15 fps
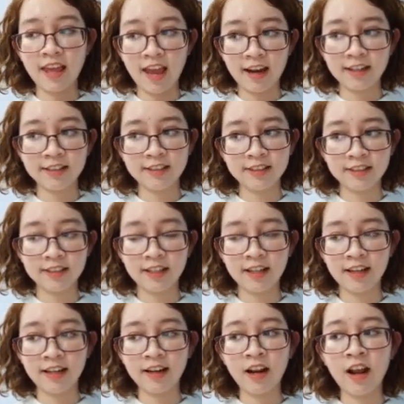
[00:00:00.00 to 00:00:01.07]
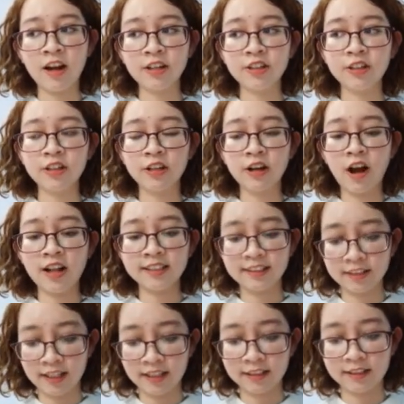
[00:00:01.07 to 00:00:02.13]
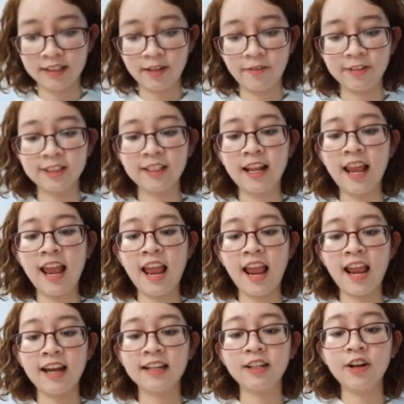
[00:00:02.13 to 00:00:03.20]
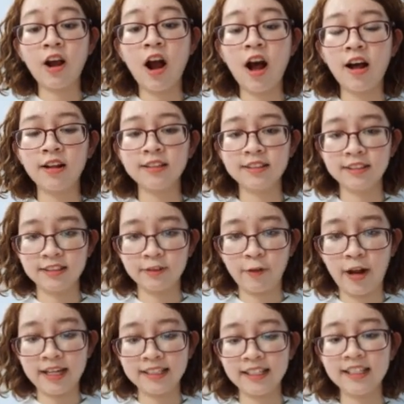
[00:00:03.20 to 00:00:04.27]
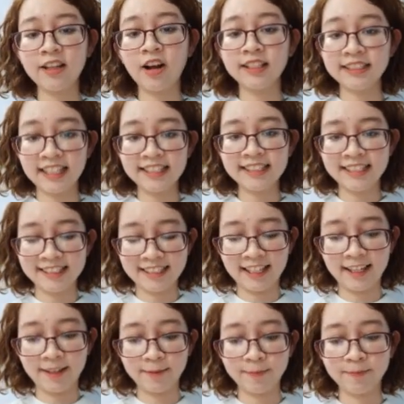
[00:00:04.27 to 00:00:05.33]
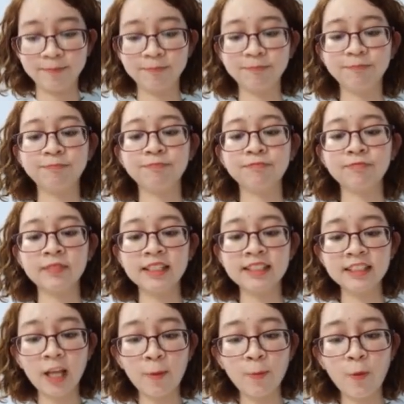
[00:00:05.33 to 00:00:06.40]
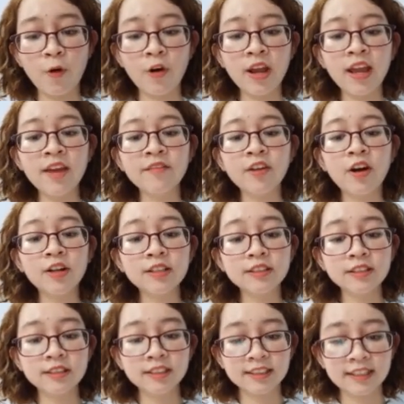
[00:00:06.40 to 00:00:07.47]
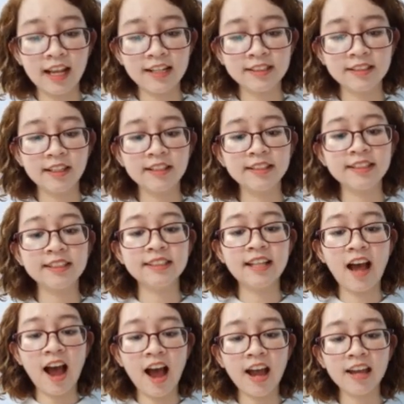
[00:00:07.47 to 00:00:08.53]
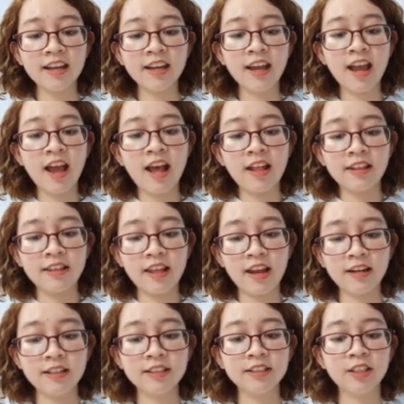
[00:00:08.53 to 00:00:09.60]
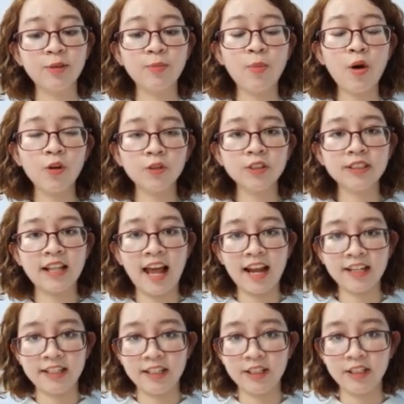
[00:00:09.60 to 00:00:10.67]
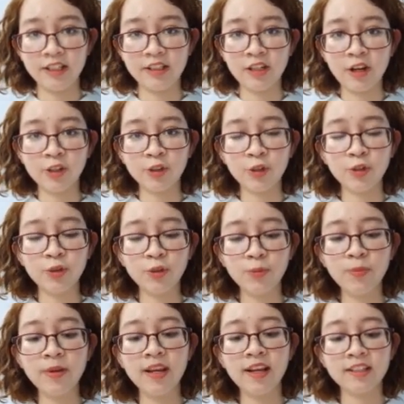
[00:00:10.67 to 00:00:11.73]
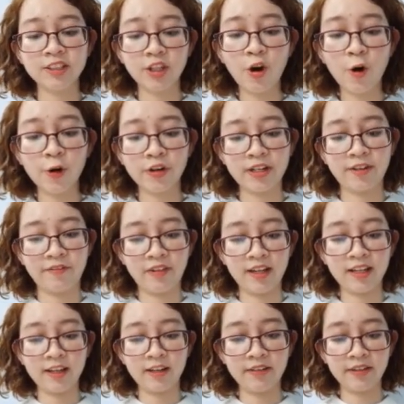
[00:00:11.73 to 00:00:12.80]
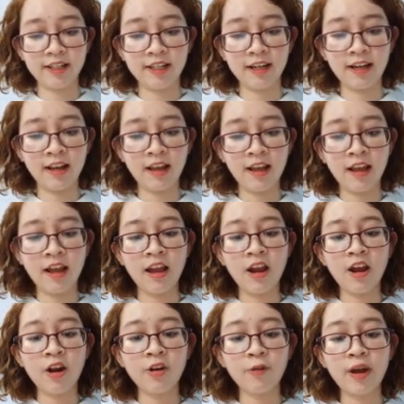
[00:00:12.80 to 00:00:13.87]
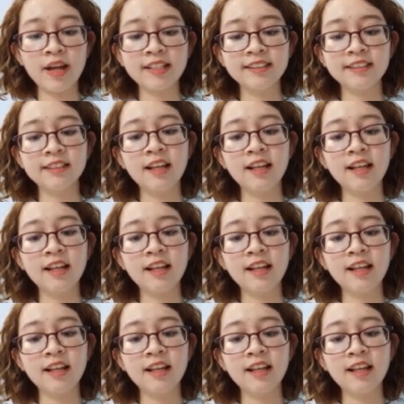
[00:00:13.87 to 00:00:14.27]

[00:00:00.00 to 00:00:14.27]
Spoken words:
and then the consensus, and the last one is consistency. For example, if consensus is high, then it is most likely externally driven, whereas if